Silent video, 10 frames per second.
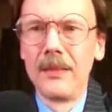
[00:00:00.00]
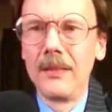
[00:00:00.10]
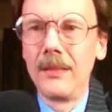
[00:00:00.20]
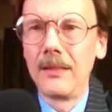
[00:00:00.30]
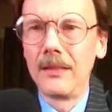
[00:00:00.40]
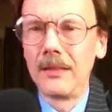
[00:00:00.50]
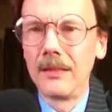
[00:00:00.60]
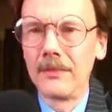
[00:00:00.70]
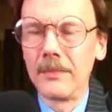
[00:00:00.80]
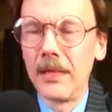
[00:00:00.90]
and
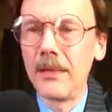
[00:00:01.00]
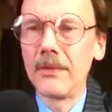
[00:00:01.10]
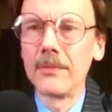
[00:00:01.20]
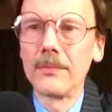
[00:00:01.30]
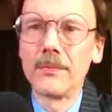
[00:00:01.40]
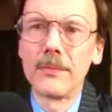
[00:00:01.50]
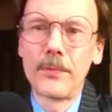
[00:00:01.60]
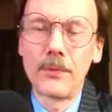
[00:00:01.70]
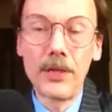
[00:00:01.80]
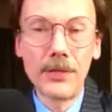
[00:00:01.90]
how the
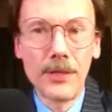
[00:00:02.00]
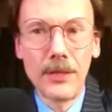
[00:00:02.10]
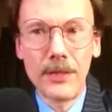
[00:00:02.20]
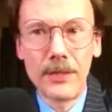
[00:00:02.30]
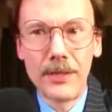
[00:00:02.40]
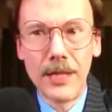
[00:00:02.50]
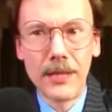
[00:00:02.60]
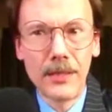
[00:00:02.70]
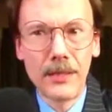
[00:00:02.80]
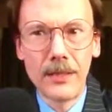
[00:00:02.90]
president is
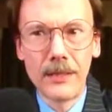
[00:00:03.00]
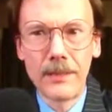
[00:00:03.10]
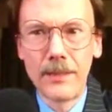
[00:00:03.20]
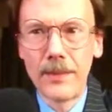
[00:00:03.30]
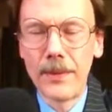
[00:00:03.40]
not going to